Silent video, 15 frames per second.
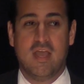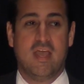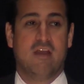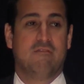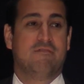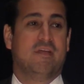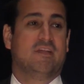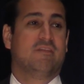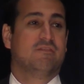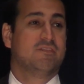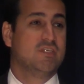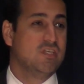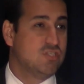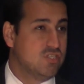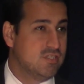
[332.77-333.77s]
and effective
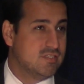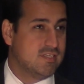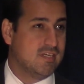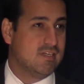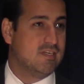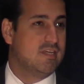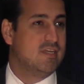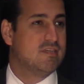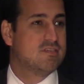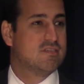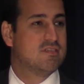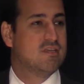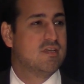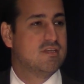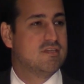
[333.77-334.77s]
teaching
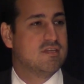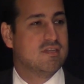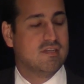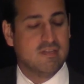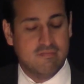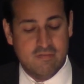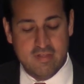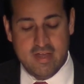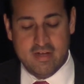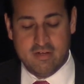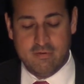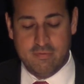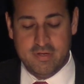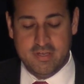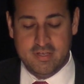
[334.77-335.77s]
techniques to deliver that
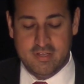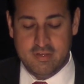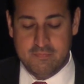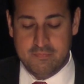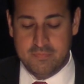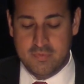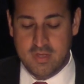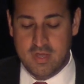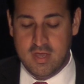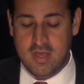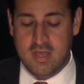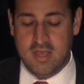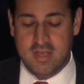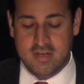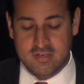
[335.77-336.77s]
curriculum.
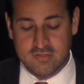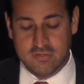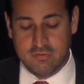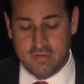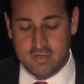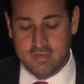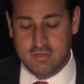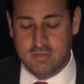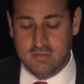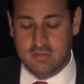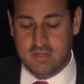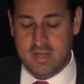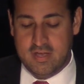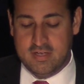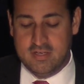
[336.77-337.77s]
It is
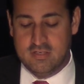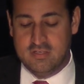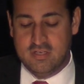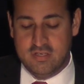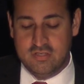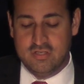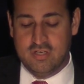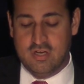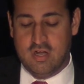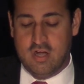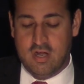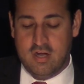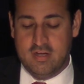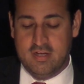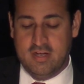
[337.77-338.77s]
critical and contingent
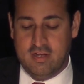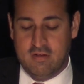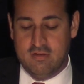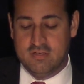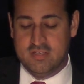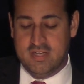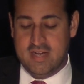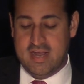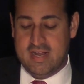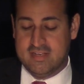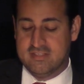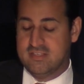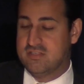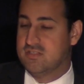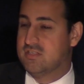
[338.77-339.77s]
on guaranteed
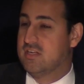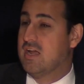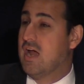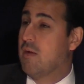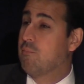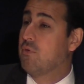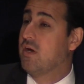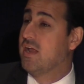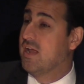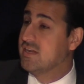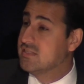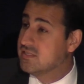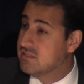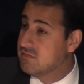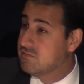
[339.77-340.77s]
access to
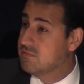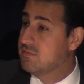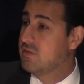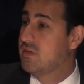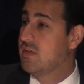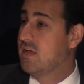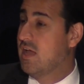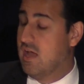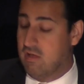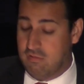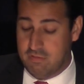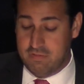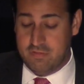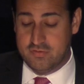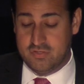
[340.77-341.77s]
comprehensive
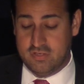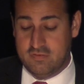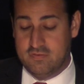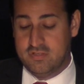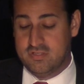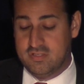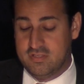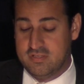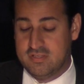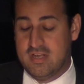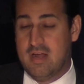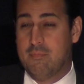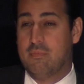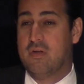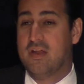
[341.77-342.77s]
health services,
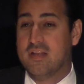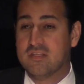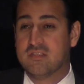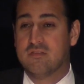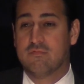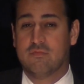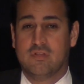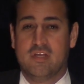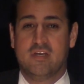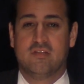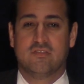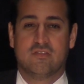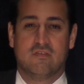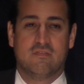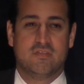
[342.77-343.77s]
comprehensive
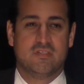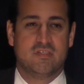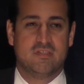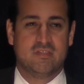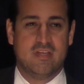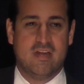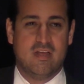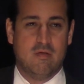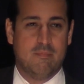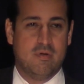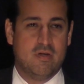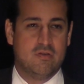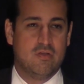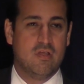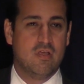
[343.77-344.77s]
related services that help
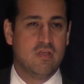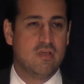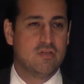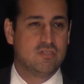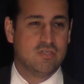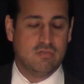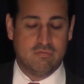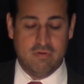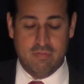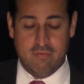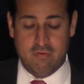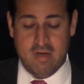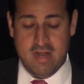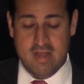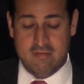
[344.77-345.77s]
our children
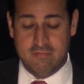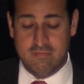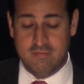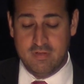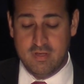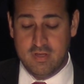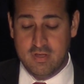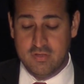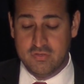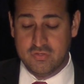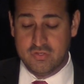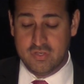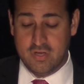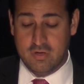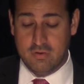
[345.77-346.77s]
thrive.
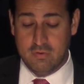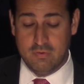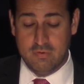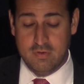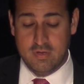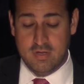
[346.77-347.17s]
So